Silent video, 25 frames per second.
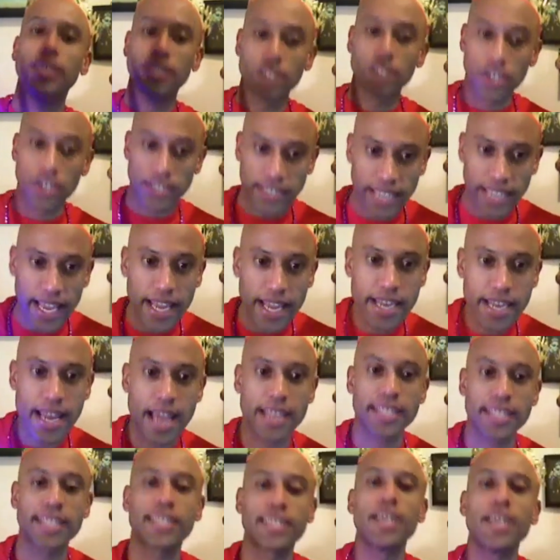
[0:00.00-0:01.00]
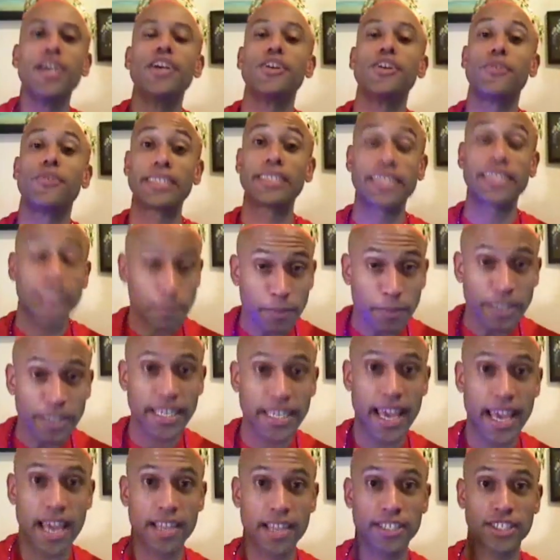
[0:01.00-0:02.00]
you're saying yes, you're accepting
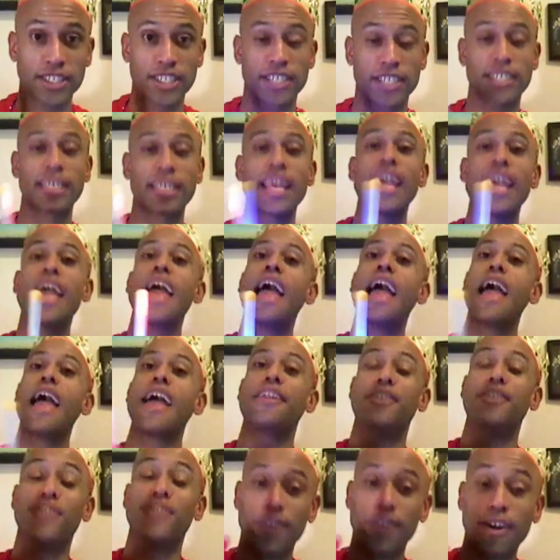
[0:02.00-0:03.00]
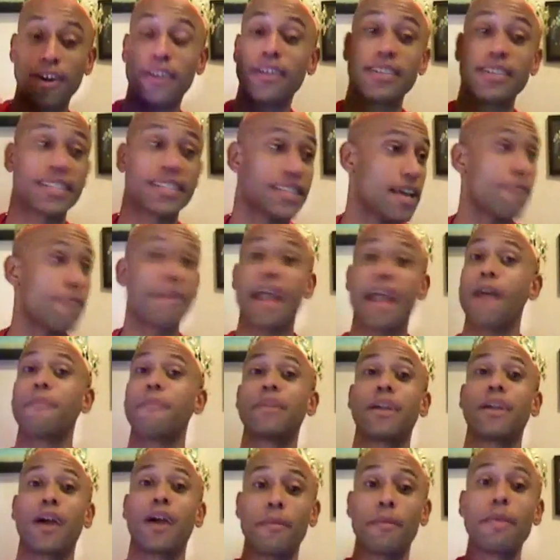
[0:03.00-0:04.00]
challenges, and you're going to somehow
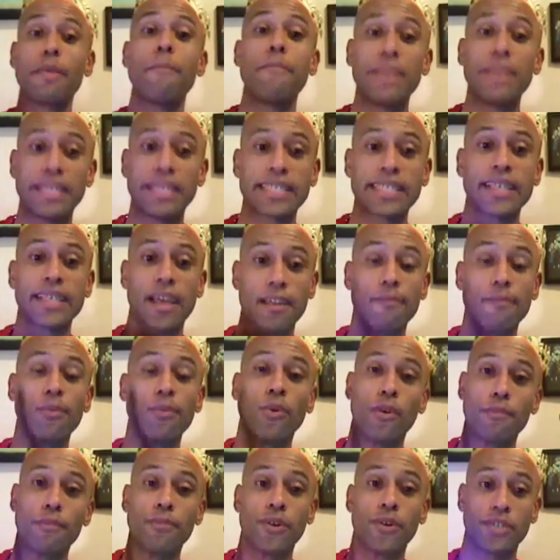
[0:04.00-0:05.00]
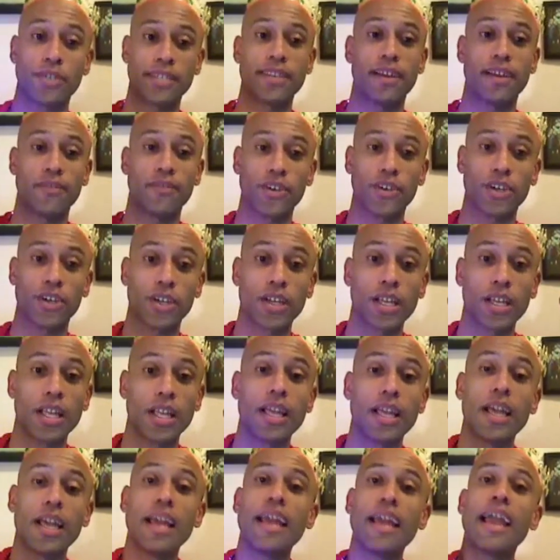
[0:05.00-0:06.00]
become the busiest unemployed person ever.
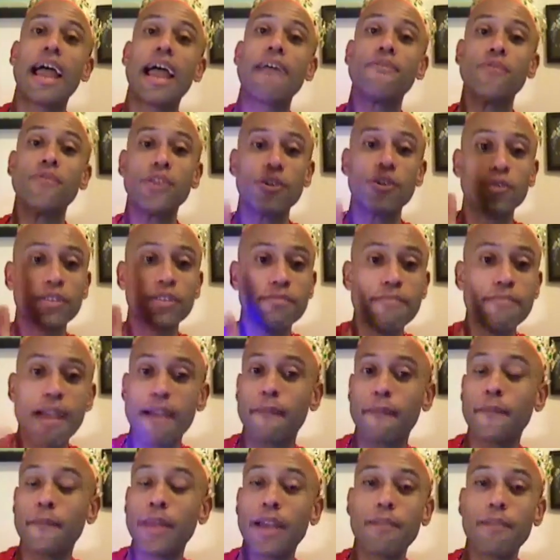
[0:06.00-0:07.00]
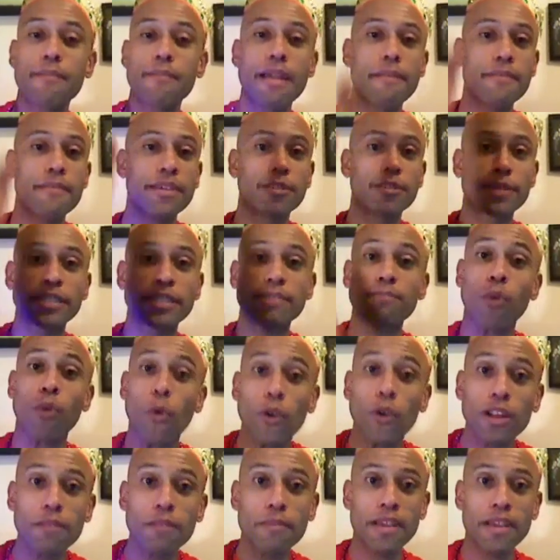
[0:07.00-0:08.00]
Everyone who's met me, who's been
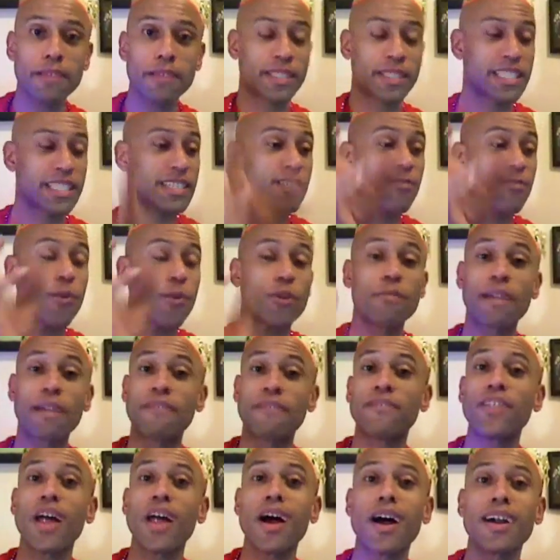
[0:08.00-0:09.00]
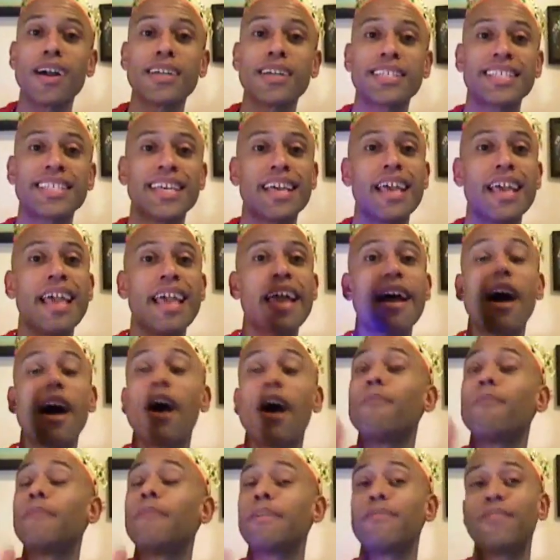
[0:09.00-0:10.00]
supporting me, supporting my
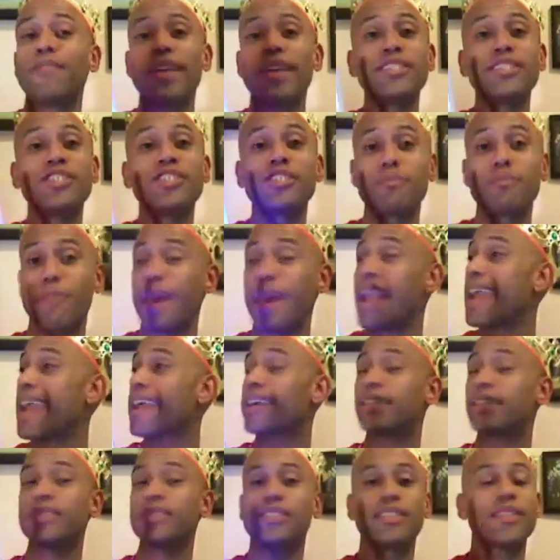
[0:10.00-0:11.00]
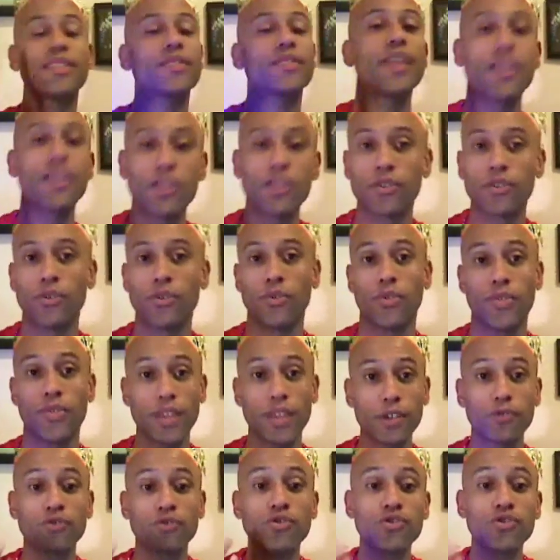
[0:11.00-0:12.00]
vlogs, my fans in Japan, thank you.
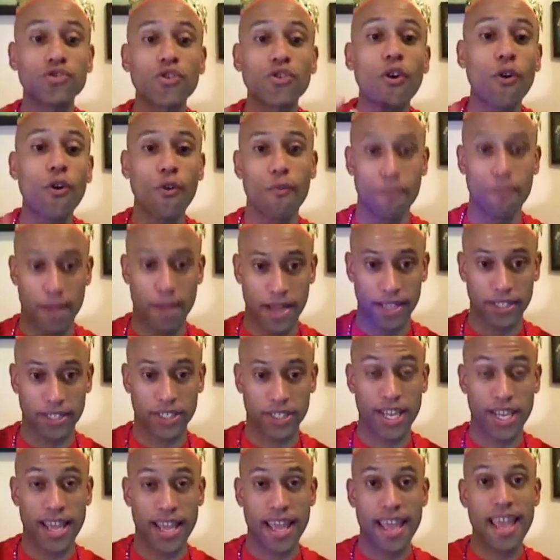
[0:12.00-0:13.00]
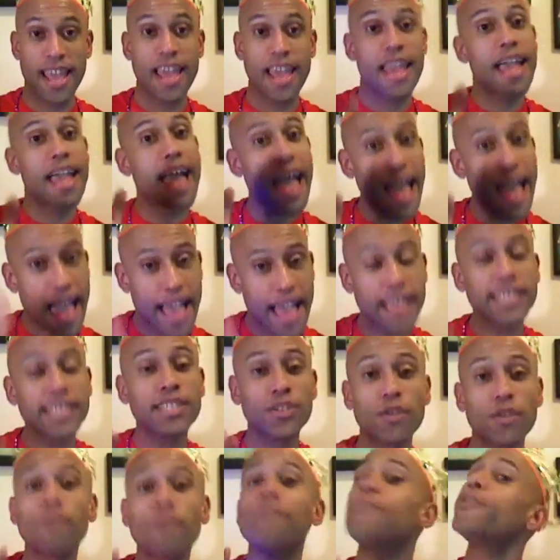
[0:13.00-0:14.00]
Thank you so much.
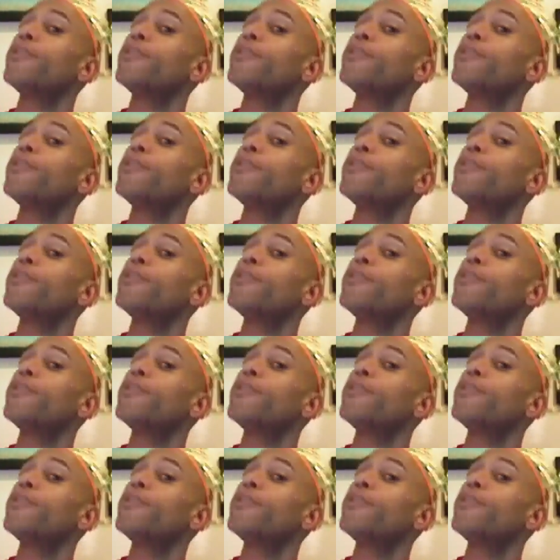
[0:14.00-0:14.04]
As your